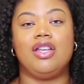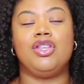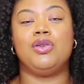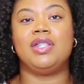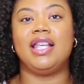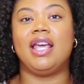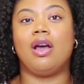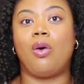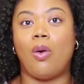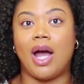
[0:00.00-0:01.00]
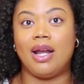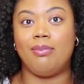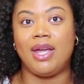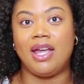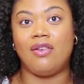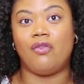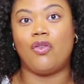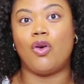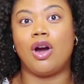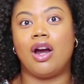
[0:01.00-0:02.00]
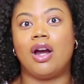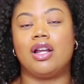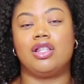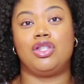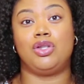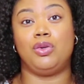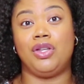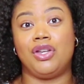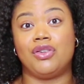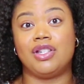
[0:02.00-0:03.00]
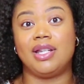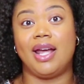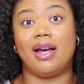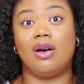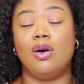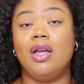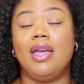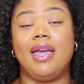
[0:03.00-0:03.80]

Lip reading: using it quite a bit for 2 years now,